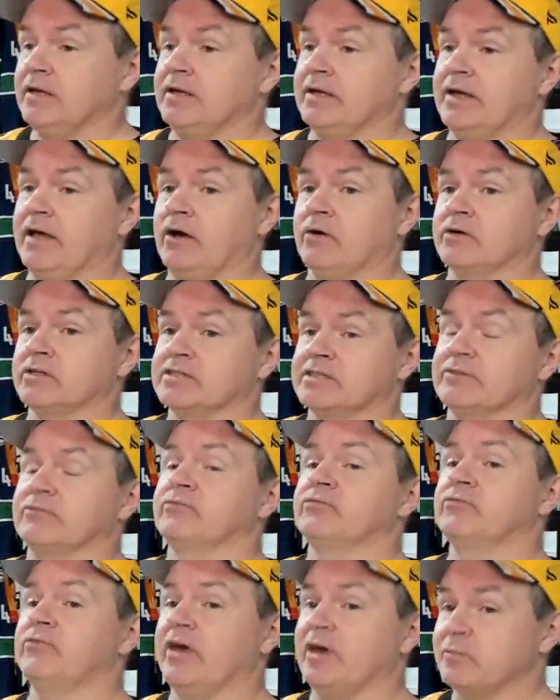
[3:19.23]
Now, it's a
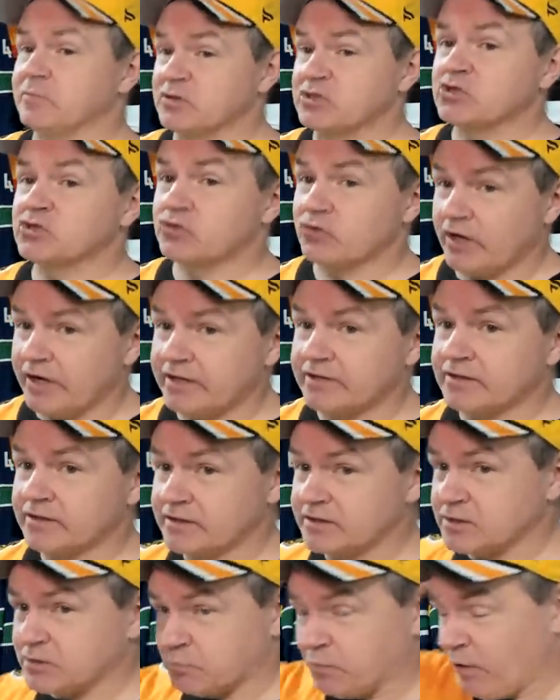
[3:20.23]
famous trade that
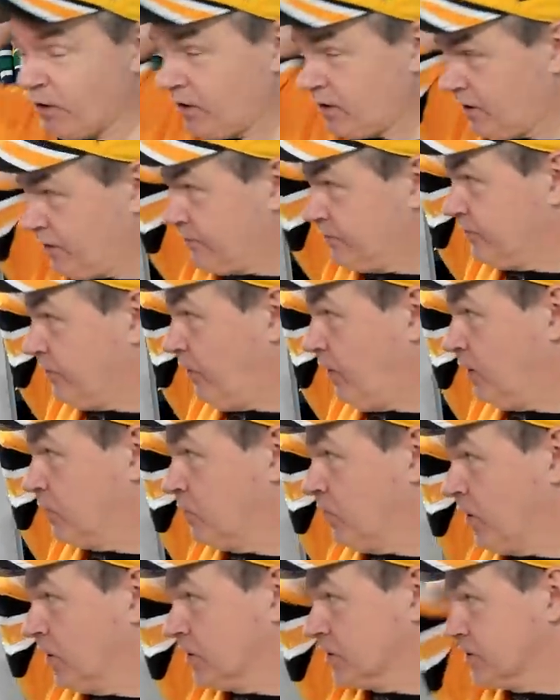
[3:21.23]
he's a part of on
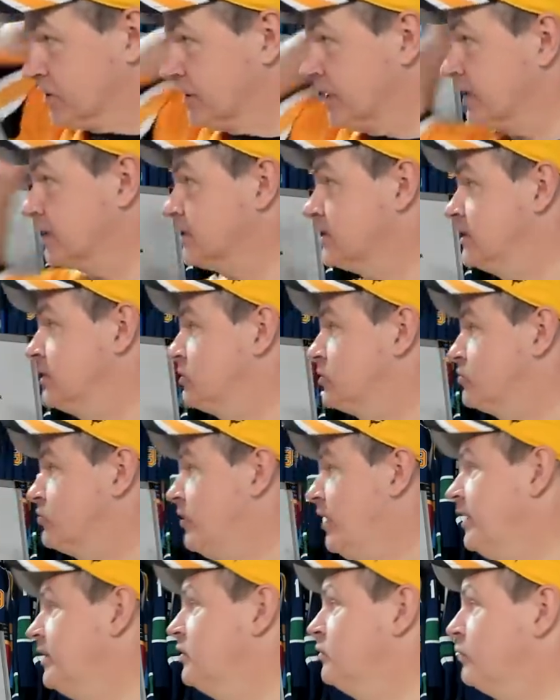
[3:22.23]
March 6th. He's
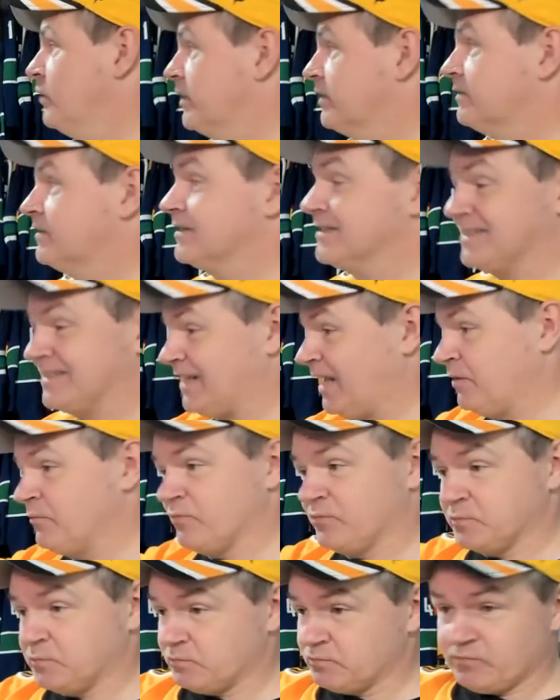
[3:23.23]
traded with the same
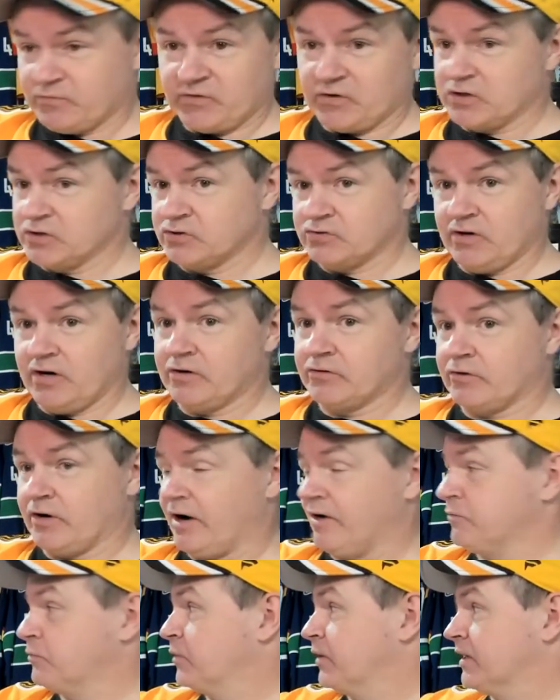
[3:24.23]
first round
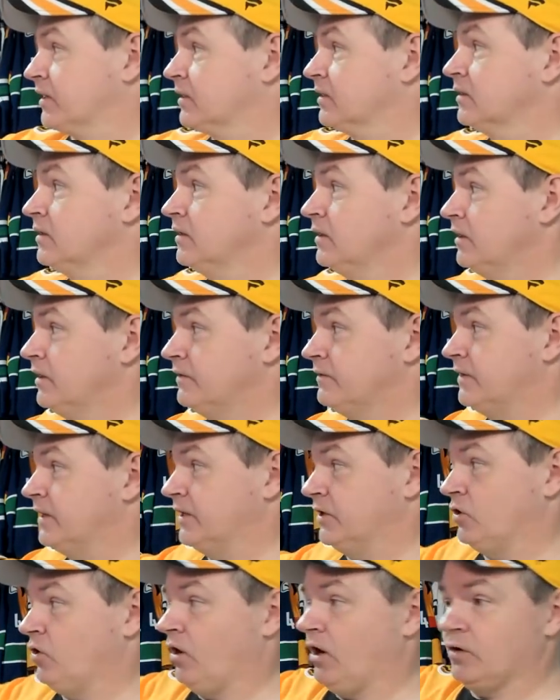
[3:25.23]
draft pick that
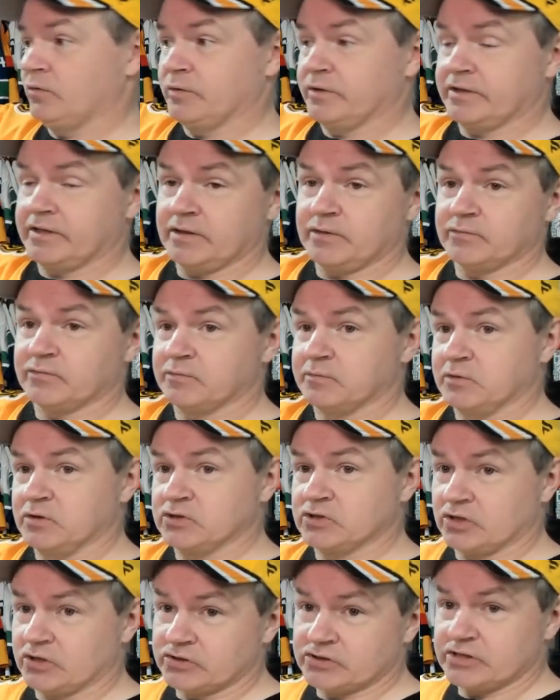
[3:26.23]
had gone with him from New
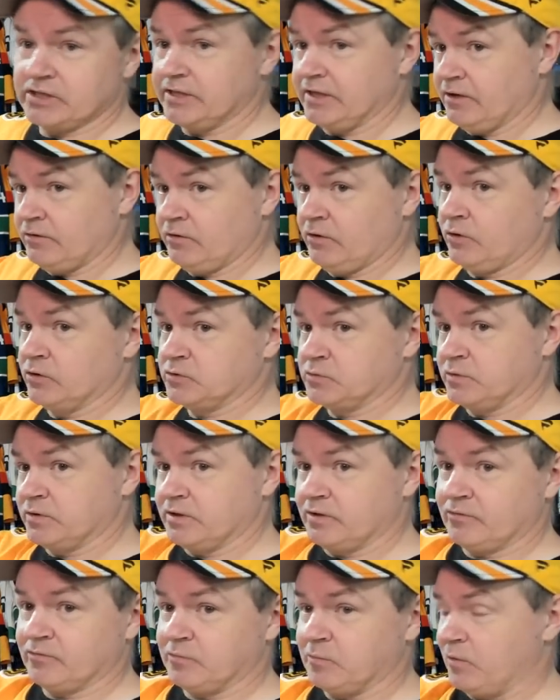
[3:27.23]
Jersey, now goes with
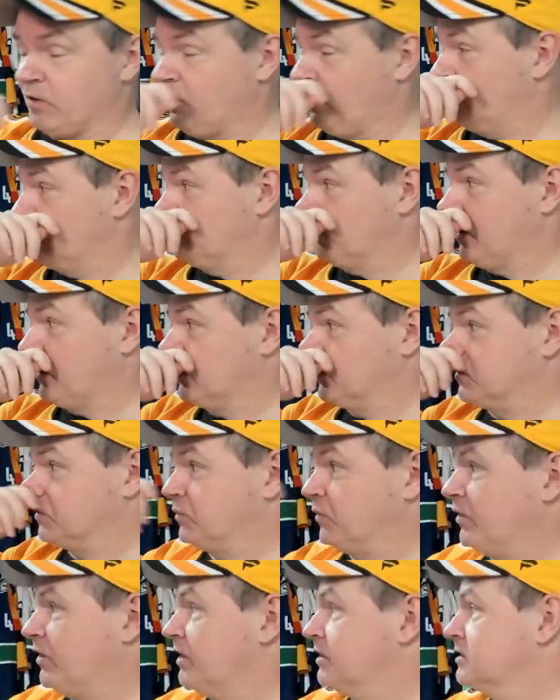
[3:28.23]
him from Colorado to
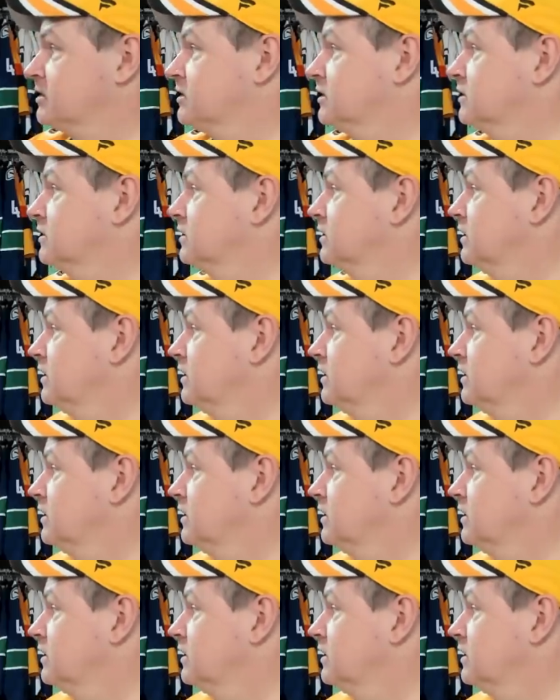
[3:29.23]
Boston,